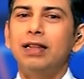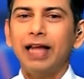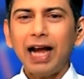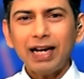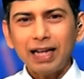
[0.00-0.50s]

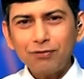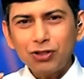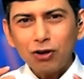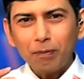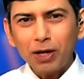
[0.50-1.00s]
That
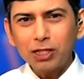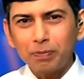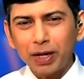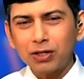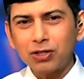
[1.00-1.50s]
gives you a
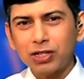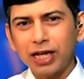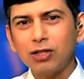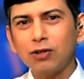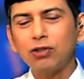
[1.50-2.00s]
much better
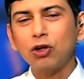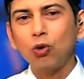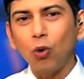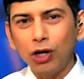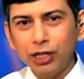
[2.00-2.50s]
sense of the
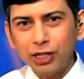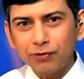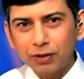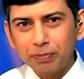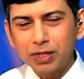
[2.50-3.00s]
quality
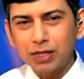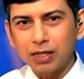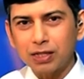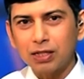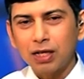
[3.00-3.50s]
of the
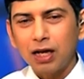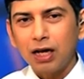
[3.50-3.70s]
business